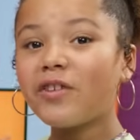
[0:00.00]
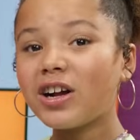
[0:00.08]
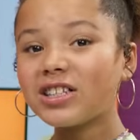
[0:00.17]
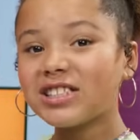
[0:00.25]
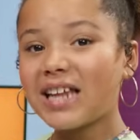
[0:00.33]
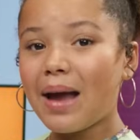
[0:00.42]

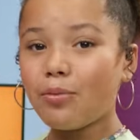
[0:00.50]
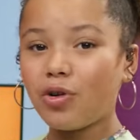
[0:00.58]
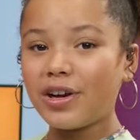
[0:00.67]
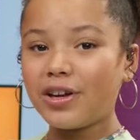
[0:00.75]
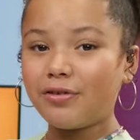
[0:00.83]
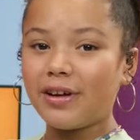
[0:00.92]
First, I'm
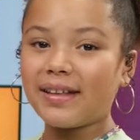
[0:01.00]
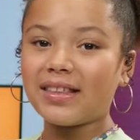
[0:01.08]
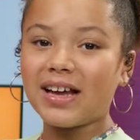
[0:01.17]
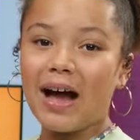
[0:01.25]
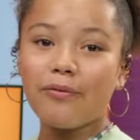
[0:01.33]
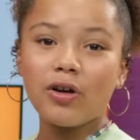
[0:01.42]
going to create the
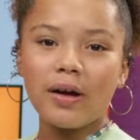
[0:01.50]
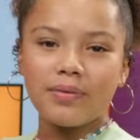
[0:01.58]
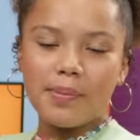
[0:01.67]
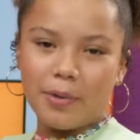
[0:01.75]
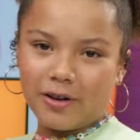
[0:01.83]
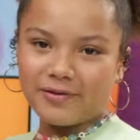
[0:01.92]
cover of
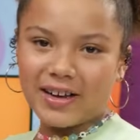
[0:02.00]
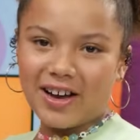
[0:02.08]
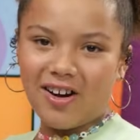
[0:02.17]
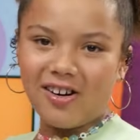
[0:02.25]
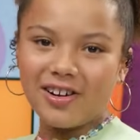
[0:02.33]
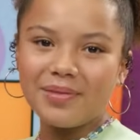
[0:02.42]
the birthday
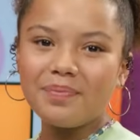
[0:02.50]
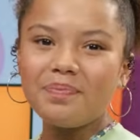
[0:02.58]
card.